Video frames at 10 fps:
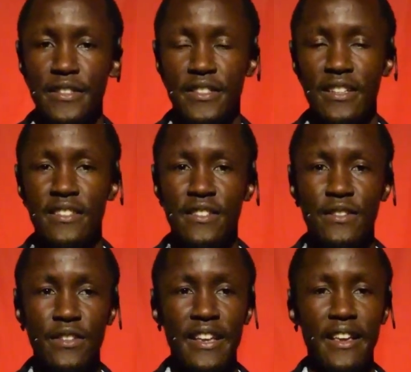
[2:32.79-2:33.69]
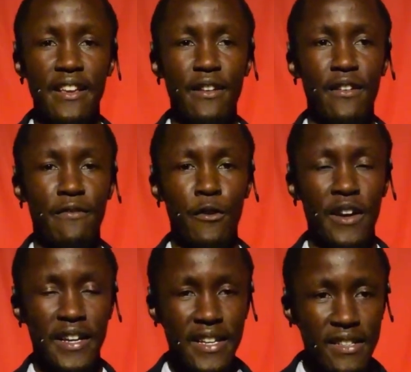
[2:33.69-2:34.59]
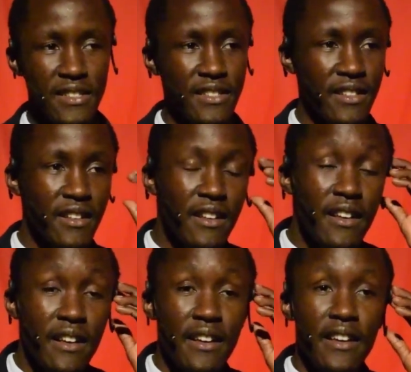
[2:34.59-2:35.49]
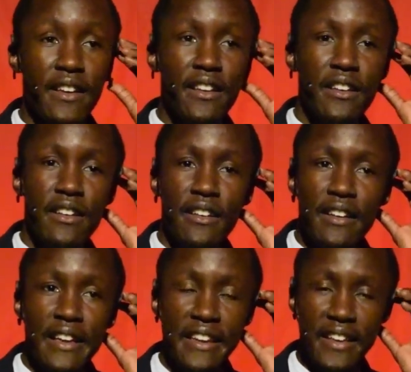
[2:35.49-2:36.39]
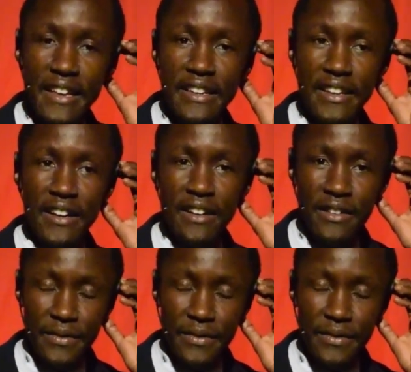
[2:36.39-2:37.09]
just for a case, in India,